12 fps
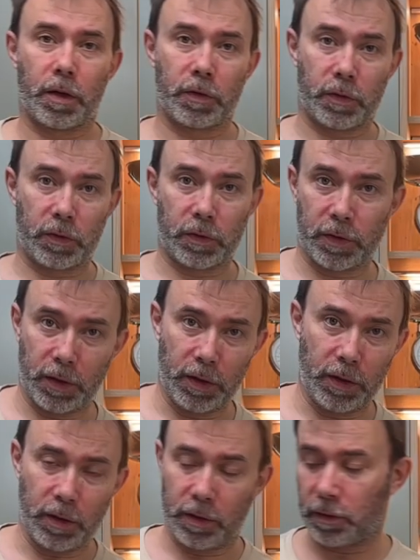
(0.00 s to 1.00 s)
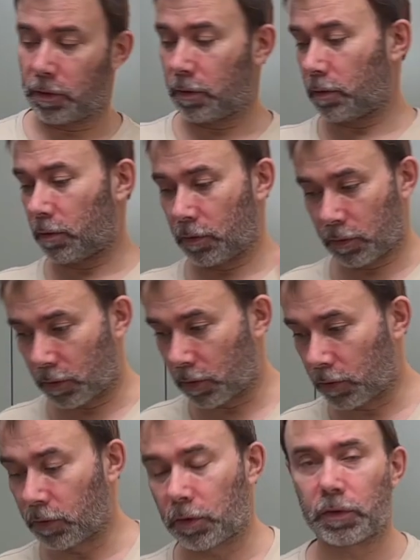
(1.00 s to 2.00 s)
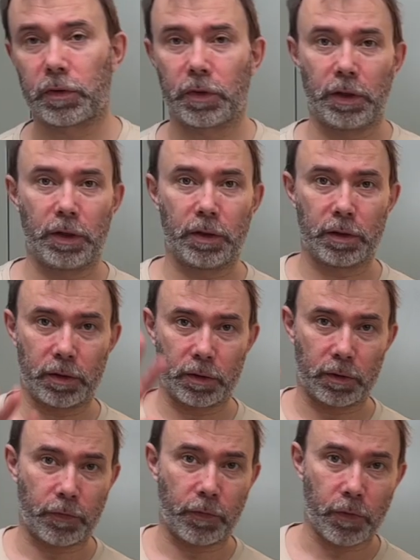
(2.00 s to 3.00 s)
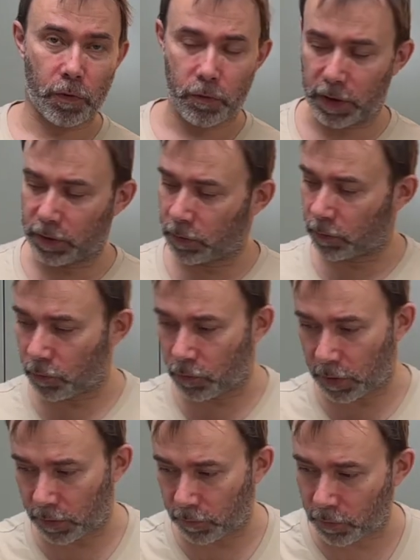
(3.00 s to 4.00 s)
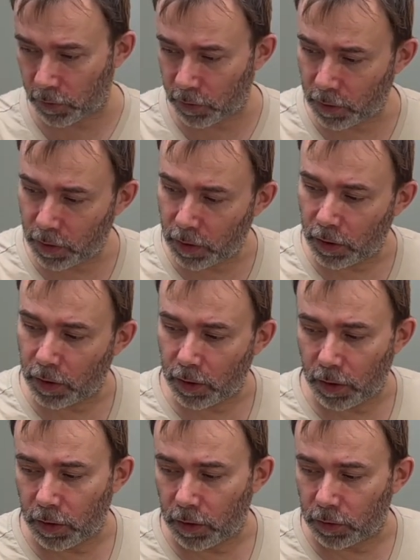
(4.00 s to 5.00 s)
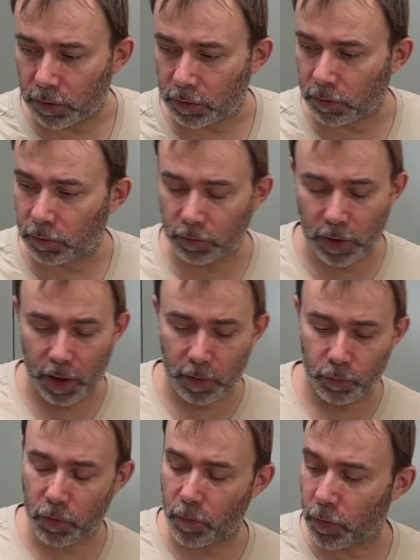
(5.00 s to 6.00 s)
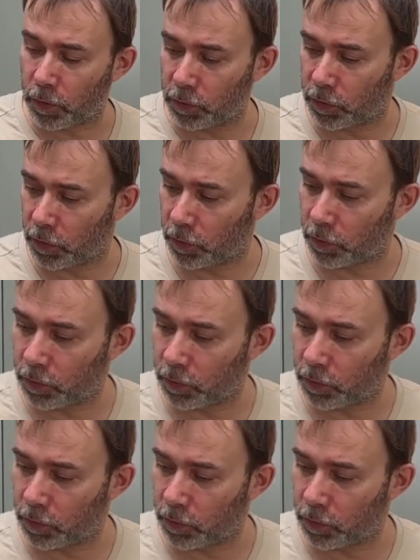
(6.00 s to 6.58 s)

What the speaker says: sea, not the sea, the forest, whatever. So today I propose you